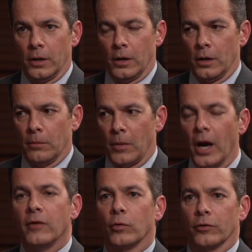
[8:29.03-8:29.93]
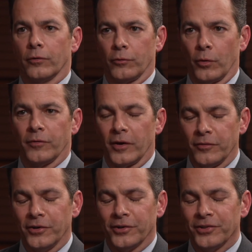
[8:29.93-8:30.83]
Um, I've worked here for 25
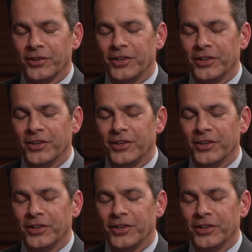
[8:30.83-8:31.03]
years.